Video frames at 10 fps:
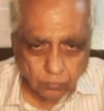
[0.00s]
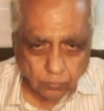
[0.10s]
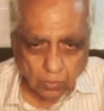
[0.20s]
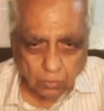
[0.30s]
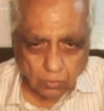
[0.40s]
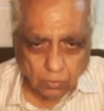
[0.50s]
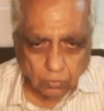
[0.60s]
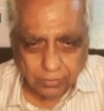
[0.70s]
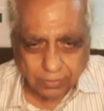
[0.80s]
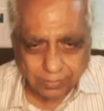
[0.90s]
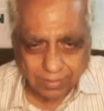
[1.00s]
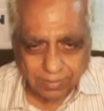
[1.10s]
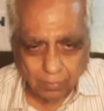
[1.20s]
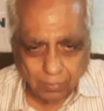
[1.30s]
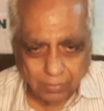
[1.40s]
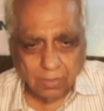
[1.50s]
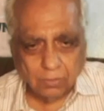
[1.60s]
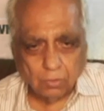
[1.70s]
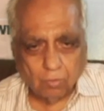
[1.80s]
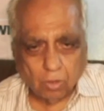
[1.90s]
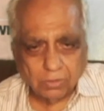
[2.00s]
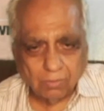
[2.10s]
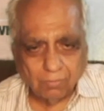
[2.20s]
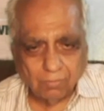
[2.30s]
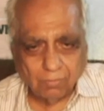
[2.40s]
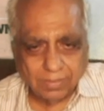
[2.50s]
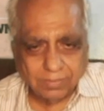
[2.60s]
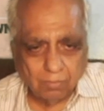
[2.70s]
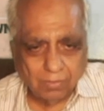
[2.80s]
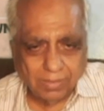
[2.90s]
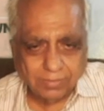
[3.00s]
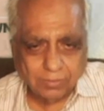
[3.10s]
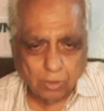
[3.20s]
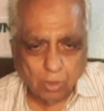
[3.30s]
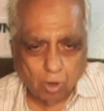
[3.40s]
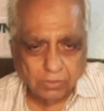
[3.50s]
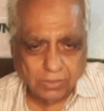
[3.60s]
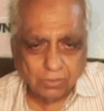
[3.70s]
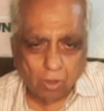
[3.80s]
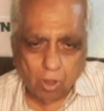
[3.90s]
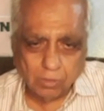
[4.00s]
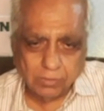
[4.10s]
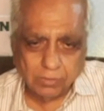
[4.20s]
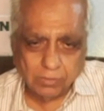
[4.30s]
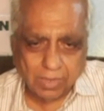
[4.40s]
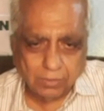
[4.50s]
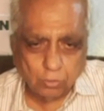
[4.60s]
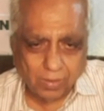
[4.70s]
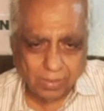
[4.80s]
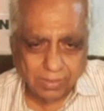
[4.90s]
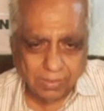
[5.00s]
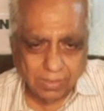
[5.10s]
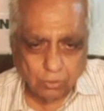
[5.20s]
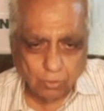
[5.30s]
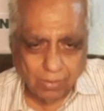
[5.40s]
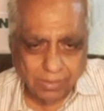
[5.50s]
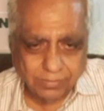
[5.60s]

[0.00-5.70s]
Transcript: So these are the elements. So what is the valency of all this? All the sign group 1. So valency is